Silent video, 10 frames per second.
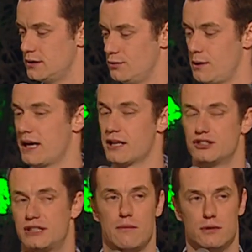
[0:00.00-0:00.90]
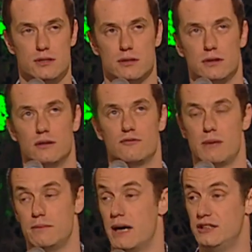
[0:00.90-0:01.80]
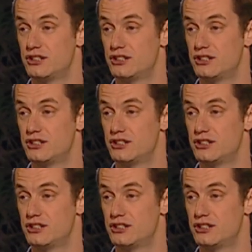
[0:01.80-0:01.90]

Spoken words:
You'll be making a sandwich. You know, you'll have made many